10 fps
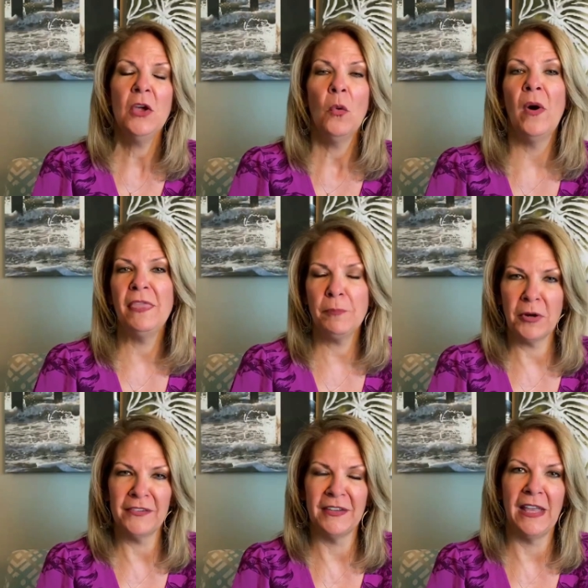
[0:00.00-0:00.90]
when the
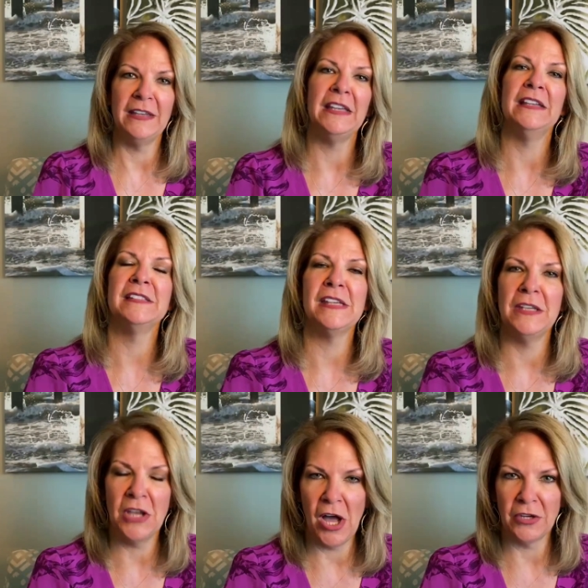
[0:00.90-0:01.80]
president is
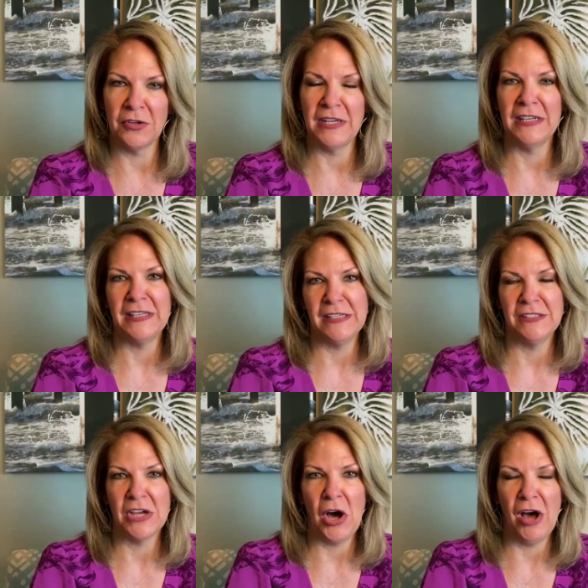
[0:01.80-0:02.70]
inaugurated
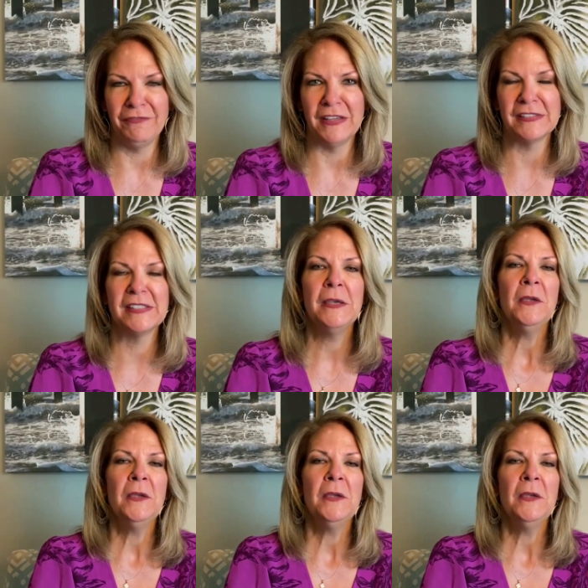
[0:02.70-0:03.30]
into office.